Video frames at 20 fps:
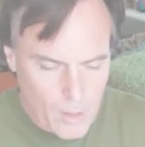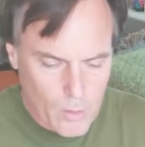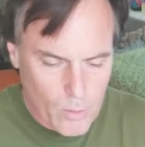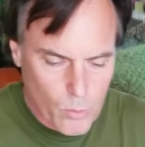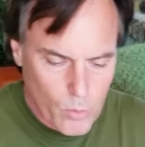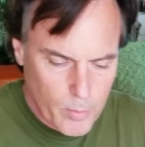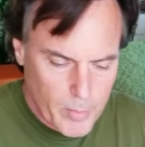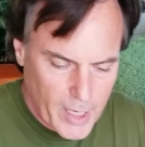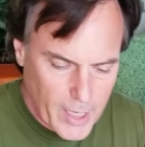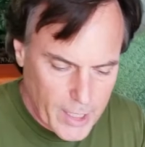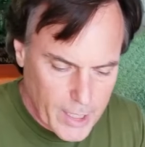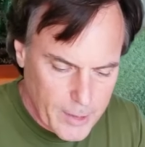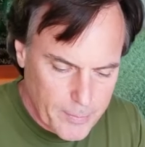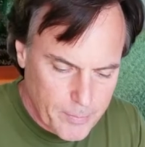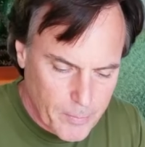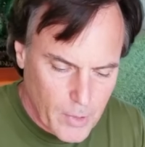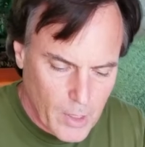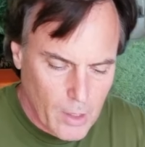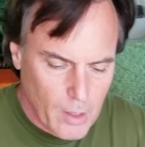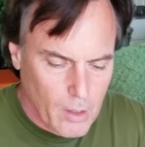We're back.
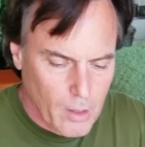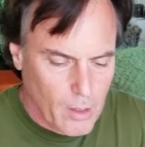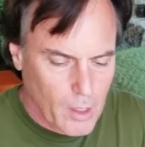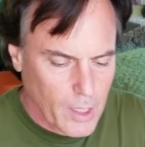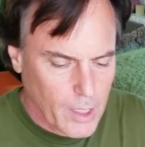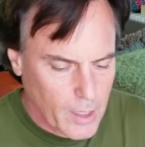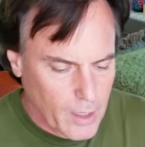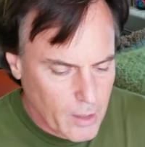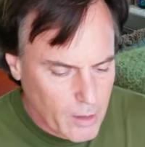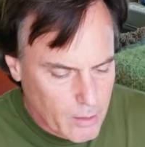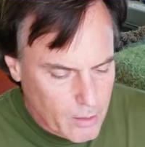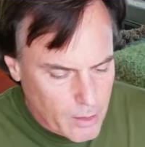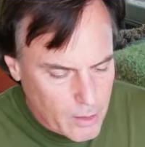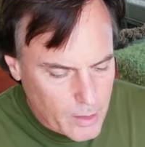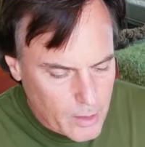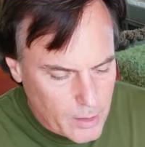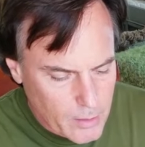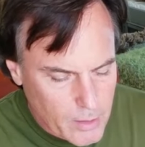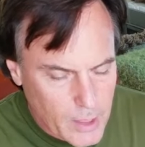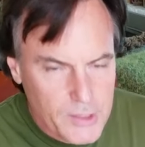And
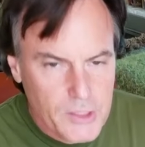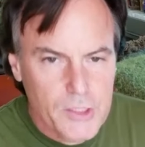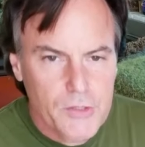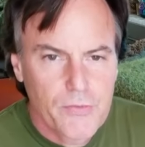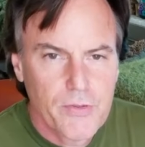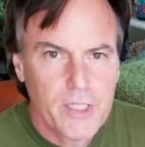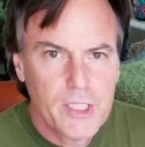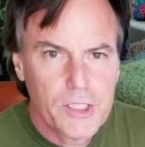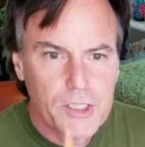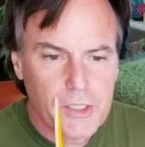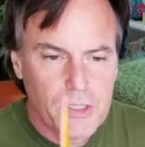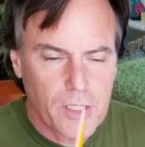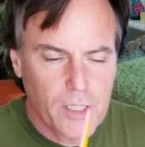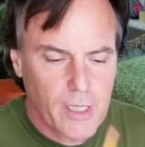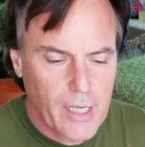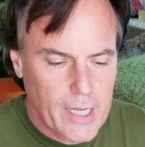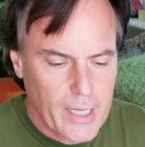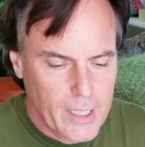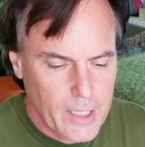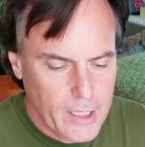I just finished
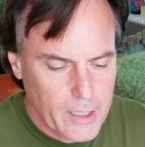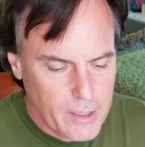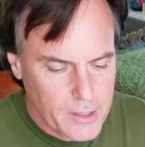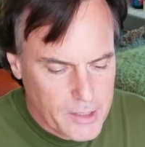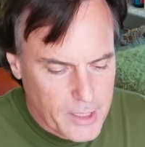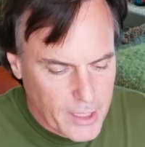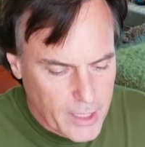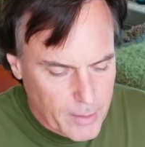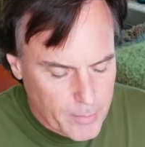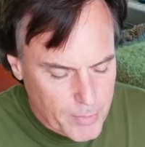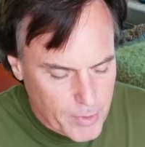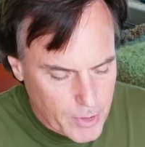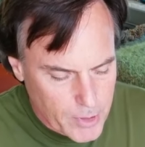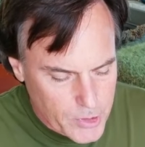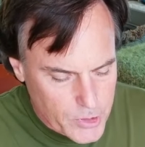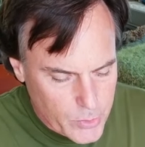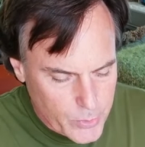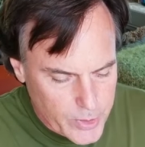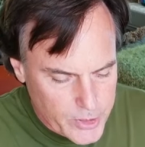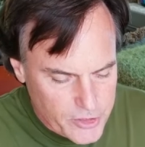adding the tape
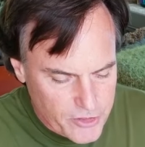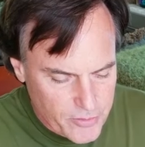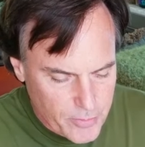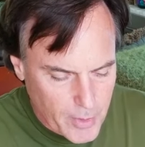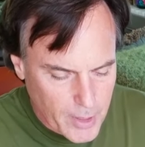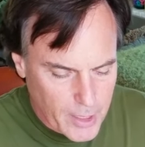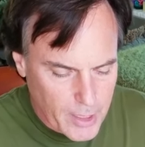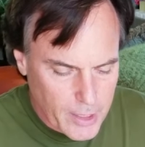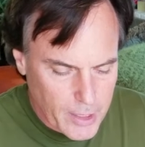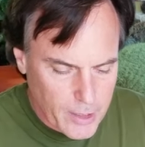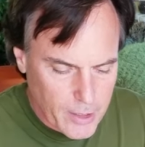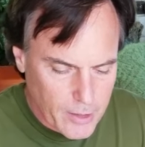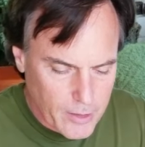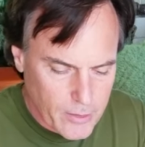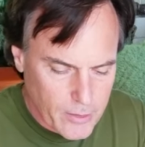to each of my